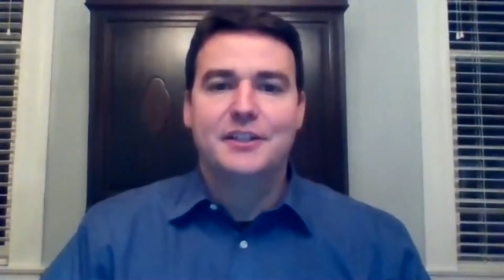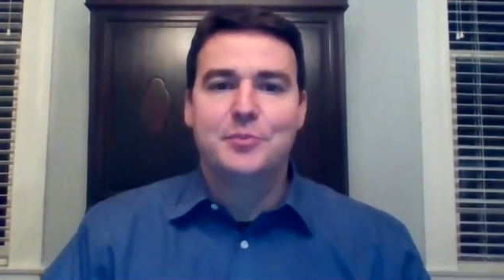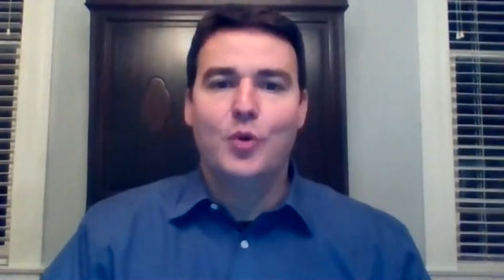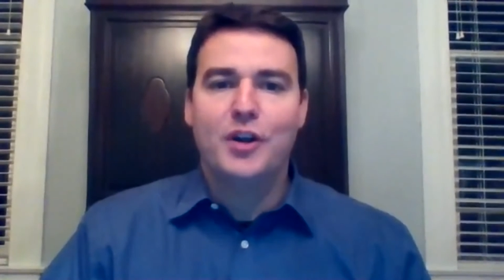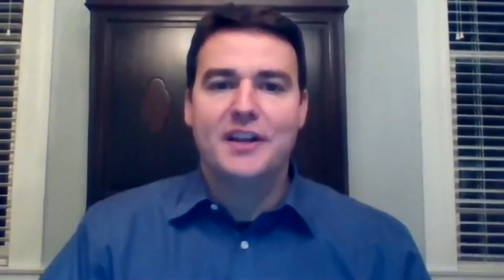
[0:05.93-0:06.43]

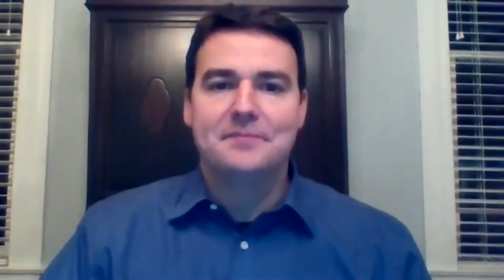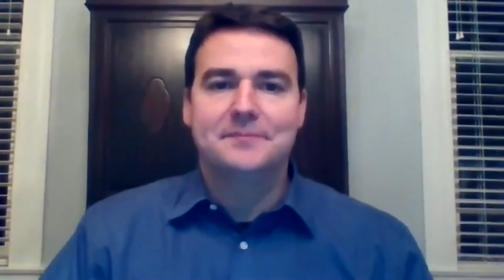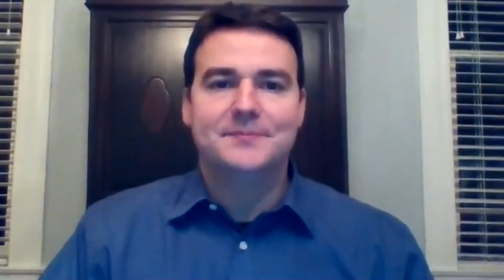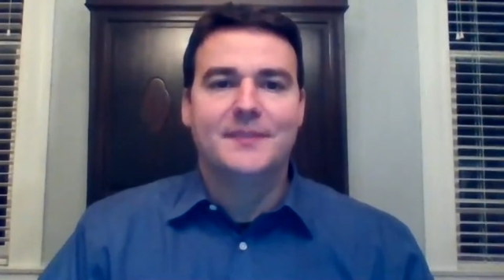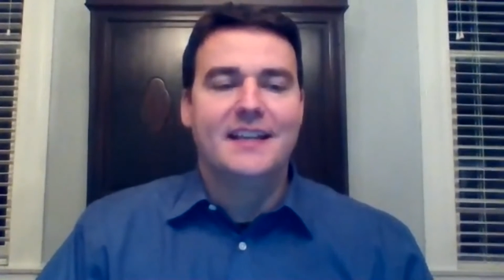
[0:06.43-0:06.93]
Good morning.
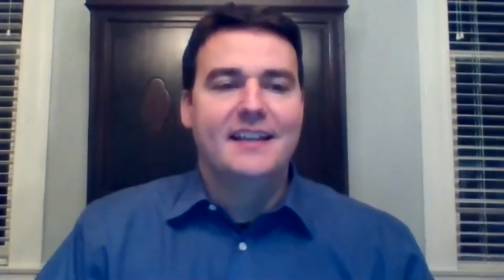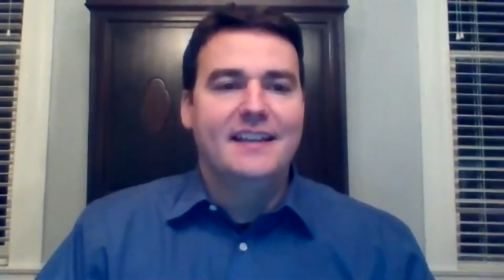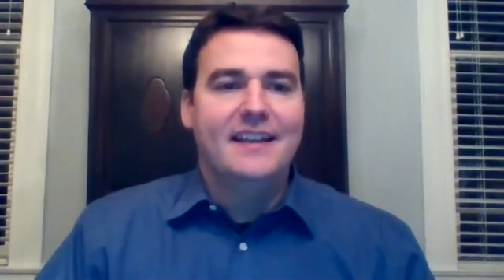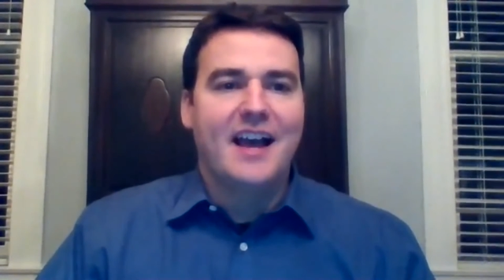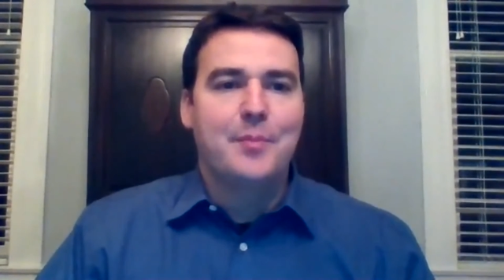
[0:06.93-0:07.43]

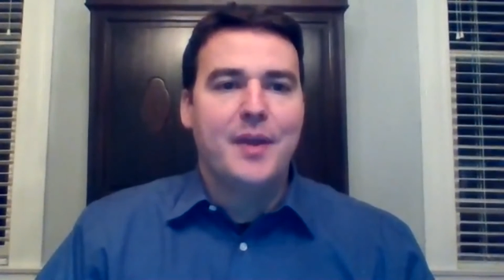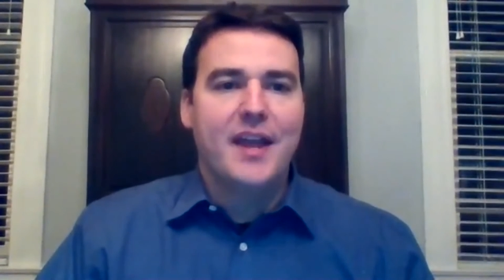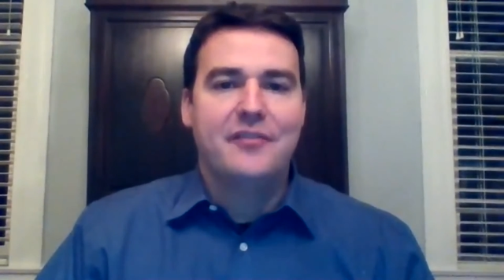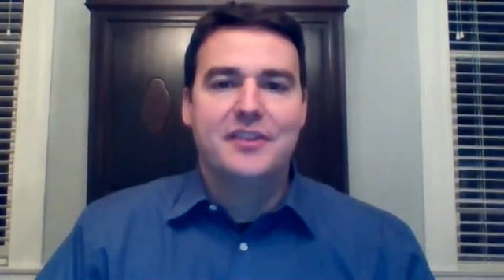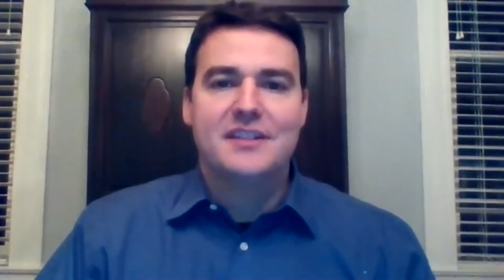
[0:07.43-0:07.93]
On
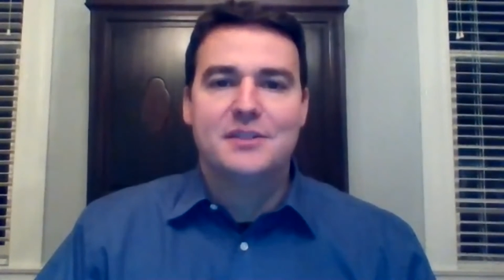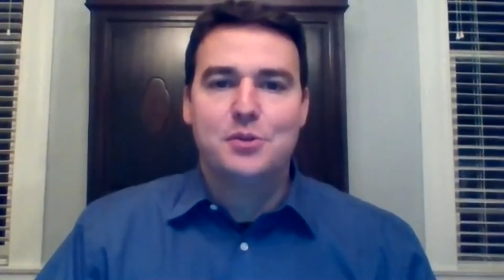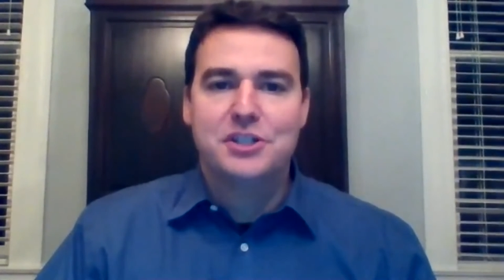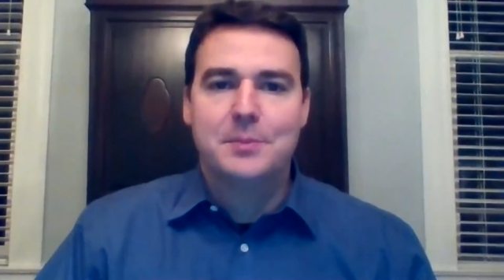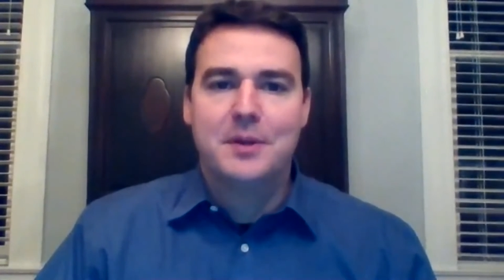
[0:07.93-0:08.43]
behalf of the
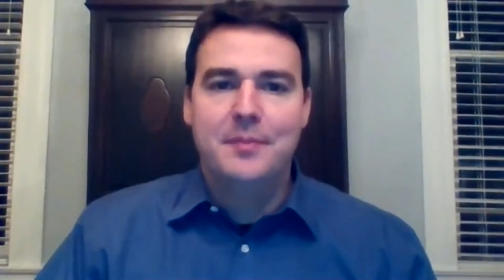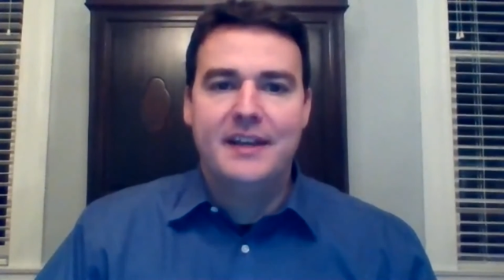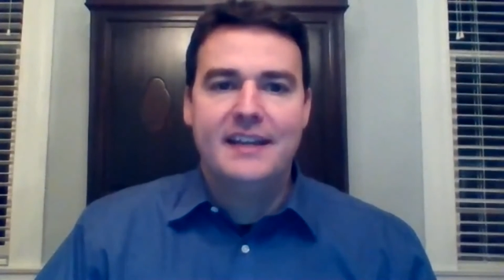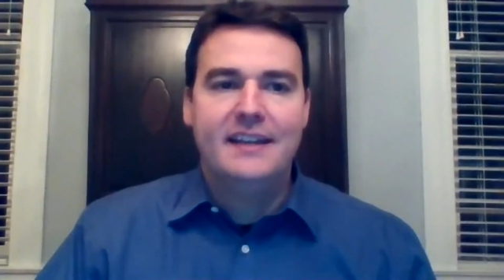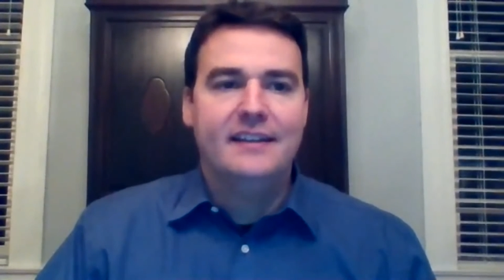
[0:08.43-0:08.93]
Stewardship
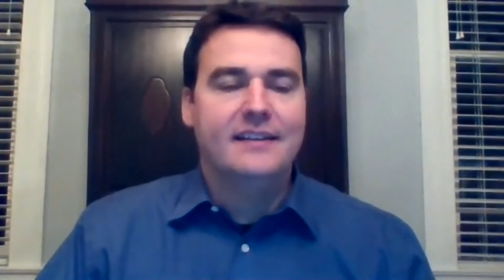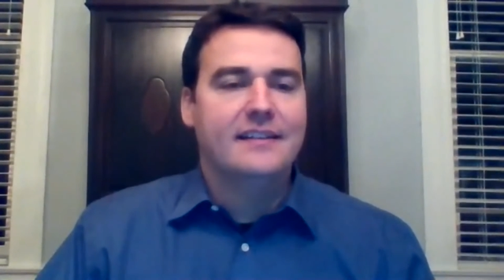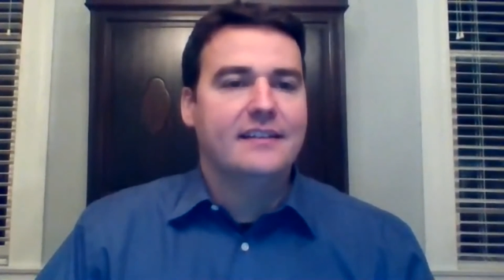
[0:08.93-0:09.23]
Committee,